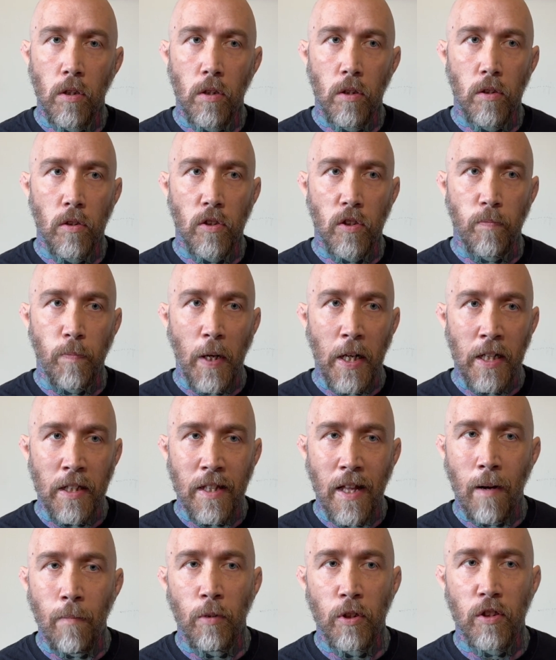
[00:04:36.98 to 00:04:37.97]
spending
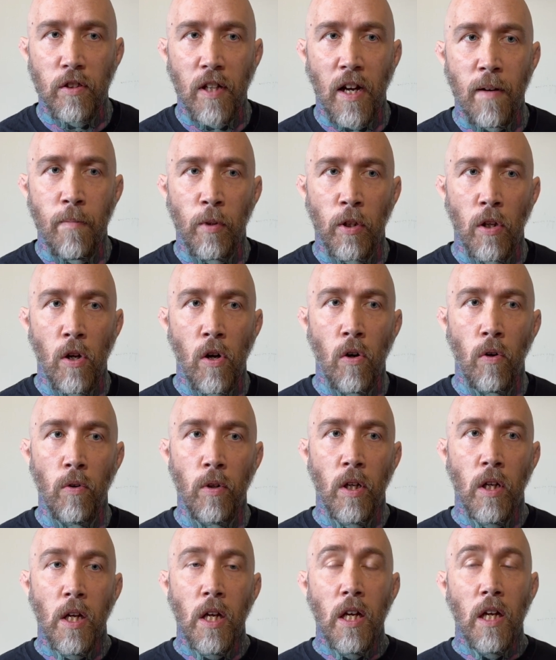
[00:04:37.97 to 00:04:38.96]
that much time
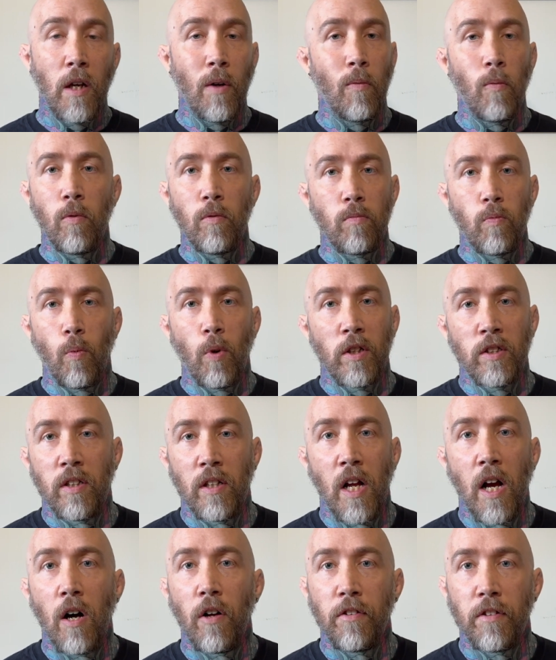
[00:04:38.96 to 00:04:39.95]
alone, it
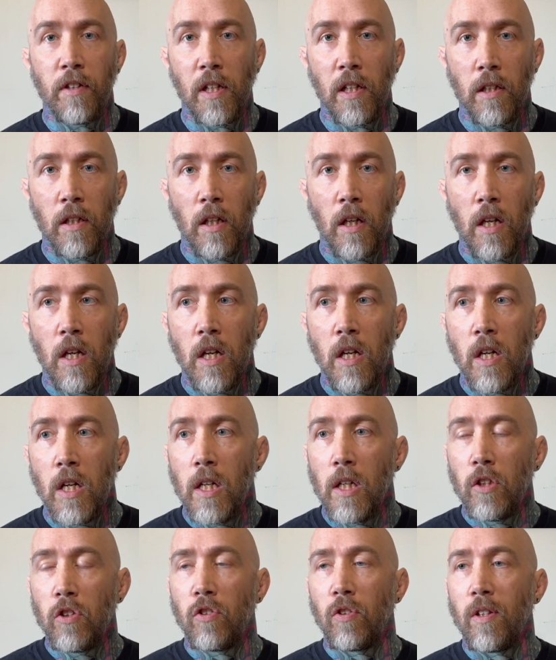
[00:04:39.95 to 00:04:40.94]
wasn't healthy.
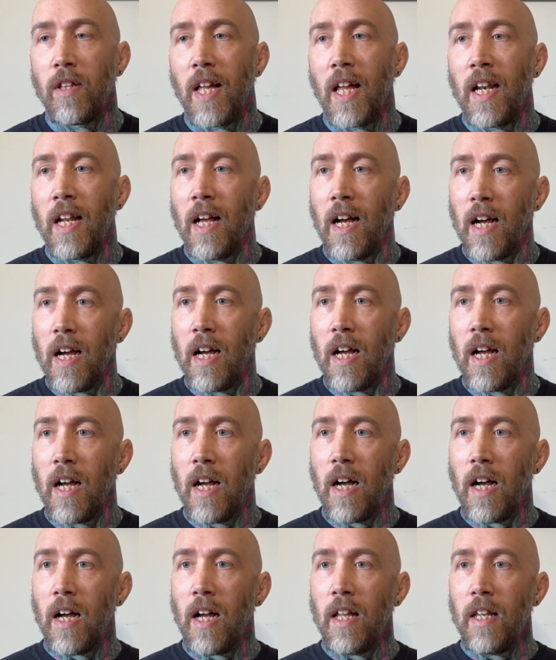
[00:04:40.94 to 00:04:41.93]
So then
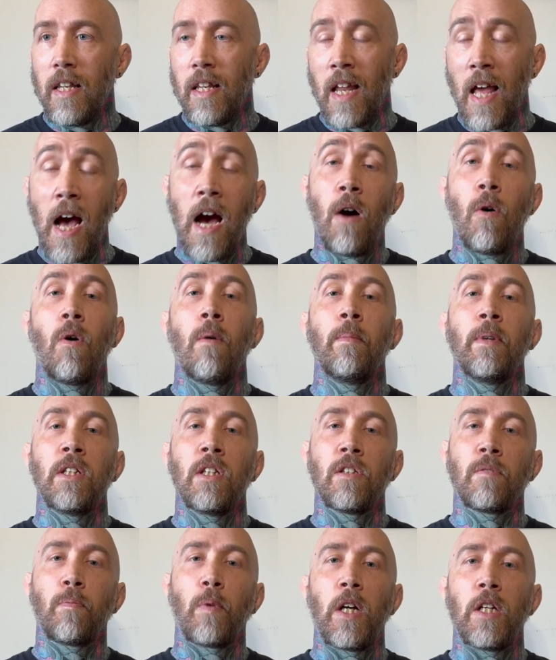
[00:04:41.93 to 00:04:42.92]
now I'm in
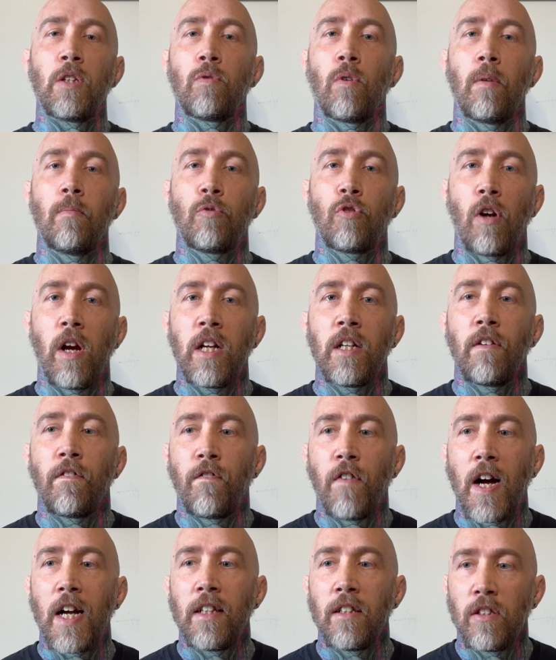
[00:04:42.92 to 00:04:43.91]
this place where I'm trying to
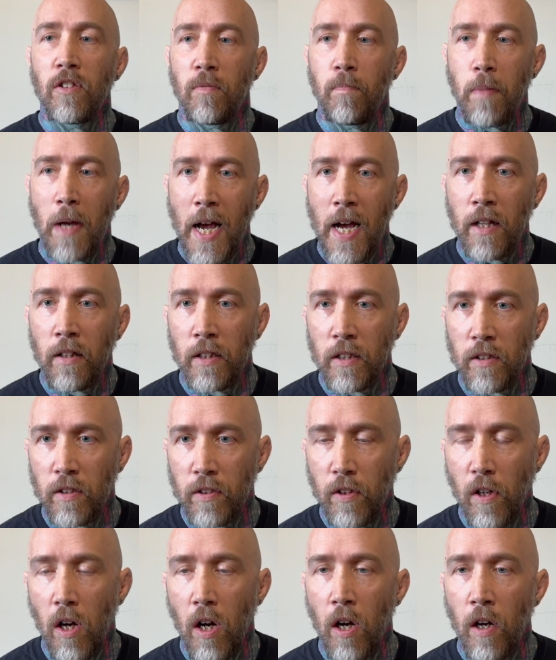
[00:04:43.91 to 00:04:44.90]
find this
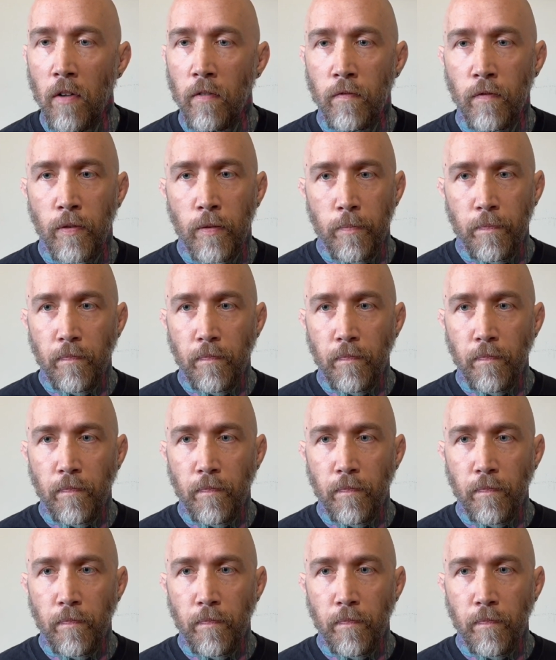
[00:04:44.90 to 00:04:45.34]
balance of